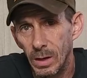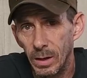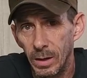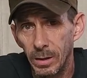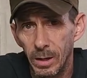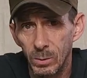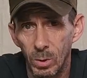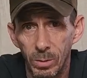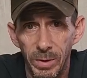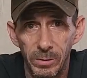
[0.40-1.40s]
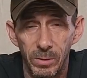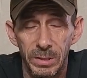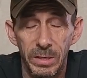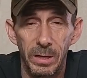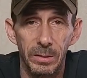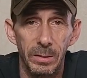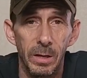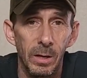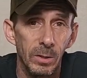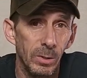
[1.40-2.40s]
Hey guys, welcome back to Rusty Guns.
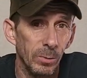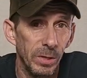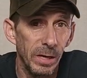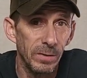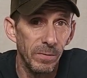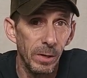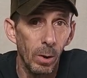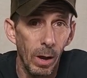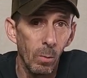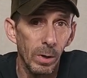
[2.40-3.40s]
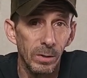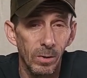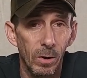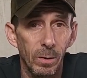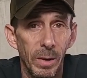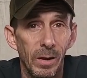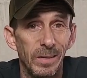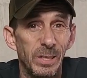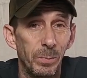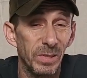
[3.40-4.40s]
So in today's video, I want to talk about
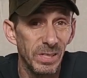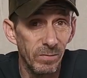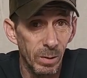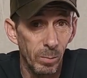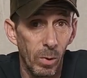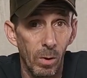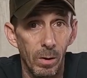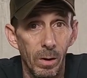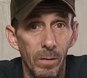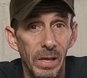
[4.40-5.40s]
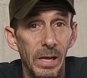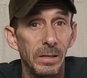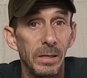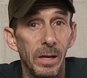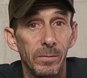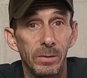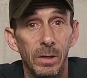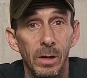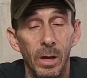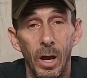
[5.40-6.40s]
a specific part of the ATF's
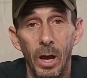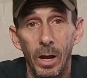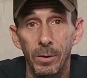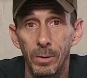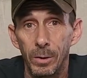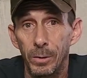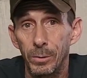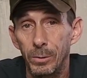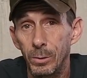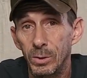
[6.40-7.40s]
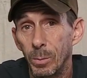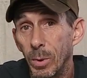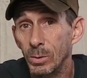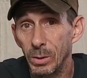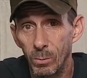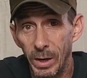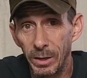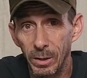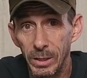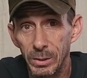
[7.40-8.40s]
new supposed
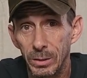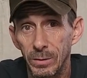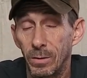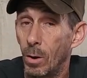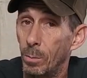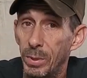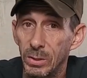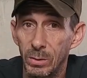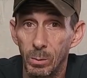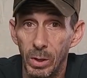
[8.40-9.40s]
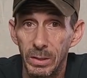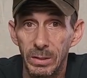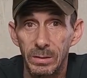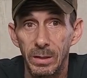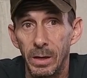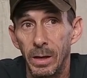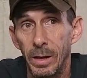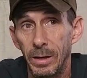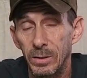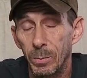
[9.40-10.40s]
regulations on pistol braces.
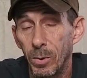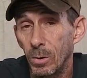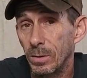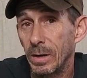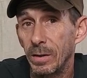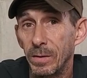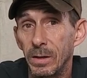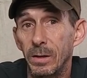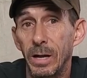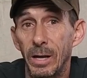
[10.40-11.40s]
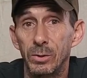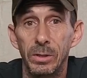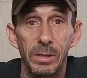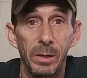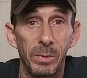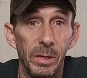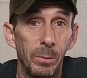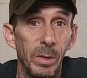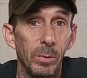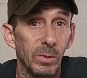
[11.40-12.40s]
And it's a part that I think could actually end up getting
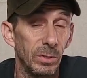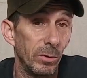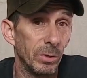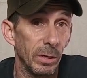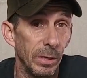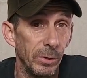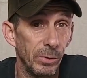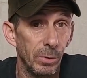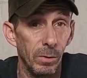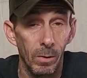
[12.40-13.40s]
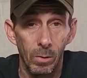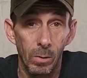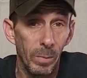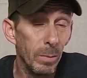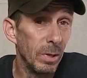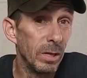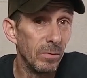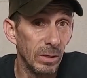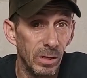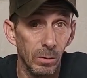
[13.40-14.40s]
people seriously injured or maybe
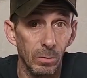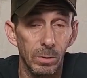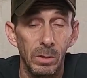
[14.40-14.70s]
even killed.